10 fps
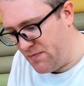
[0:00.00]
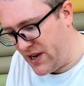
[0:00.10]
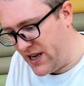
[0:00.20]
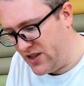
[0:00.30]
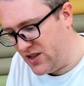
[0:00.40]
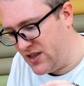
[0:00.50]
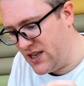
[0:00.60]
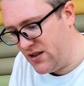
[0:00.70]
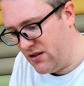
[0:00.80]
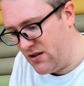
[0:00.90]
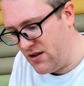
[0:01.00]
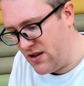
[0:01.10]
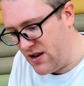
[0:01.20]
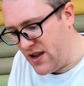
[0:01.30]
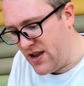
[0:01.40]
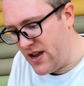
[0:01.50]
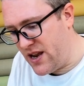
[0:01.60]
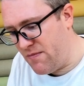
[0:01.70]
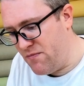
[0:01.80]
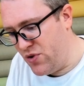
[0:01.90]
the blade still
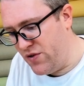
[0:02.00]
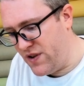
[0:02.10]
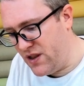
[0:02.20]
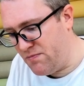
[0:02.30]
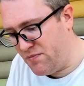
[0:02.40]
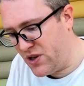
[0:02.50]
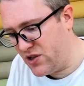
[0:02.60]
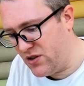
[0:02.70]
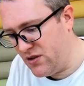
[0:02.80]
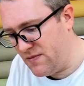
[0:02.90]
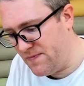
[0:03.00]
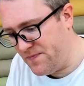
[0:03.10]
and I'm moving the bottle.